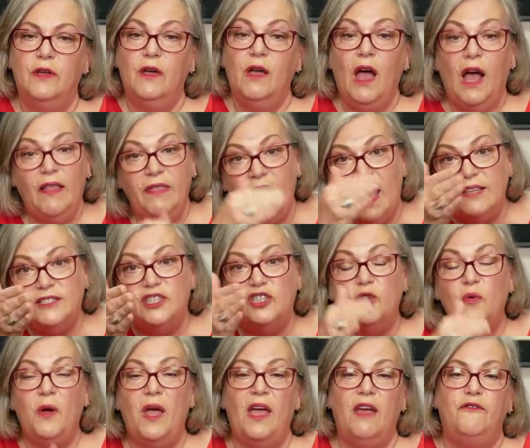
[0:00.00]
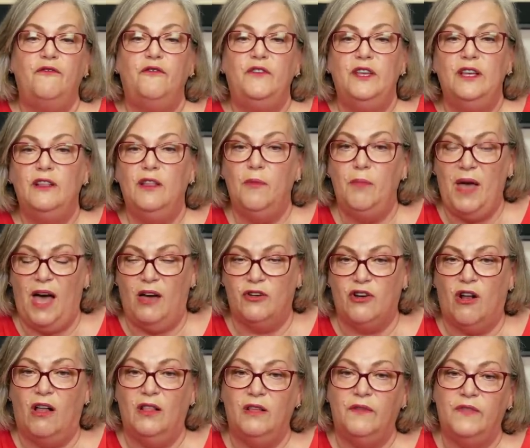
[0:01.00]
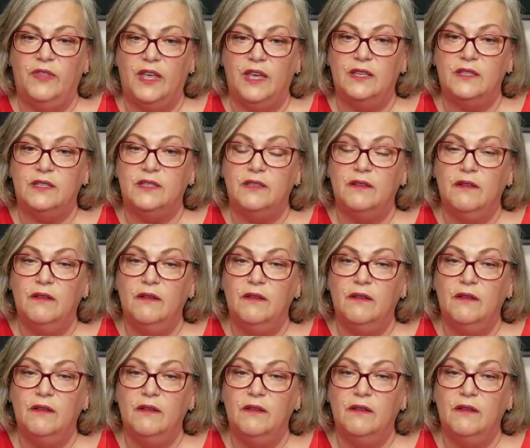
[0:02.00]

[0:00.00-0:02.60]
And that's the way I feel about all of this